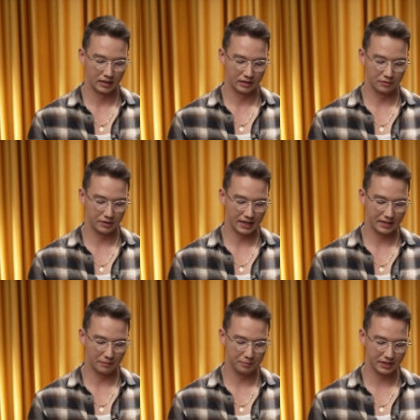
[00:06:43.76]
create
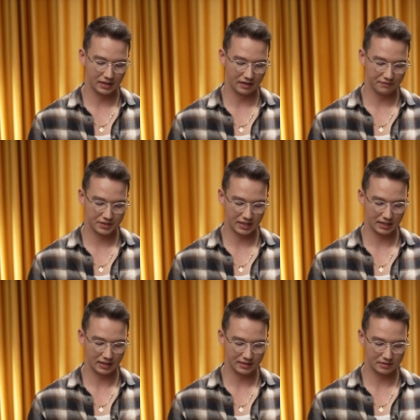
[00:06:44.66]
a PDF
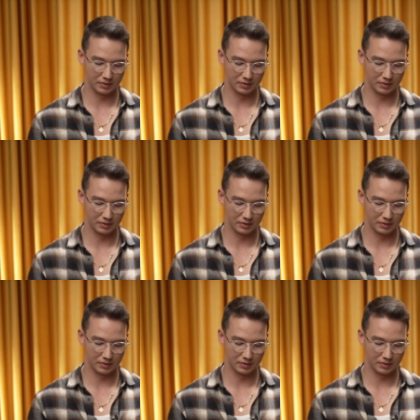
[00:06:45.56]
checklist,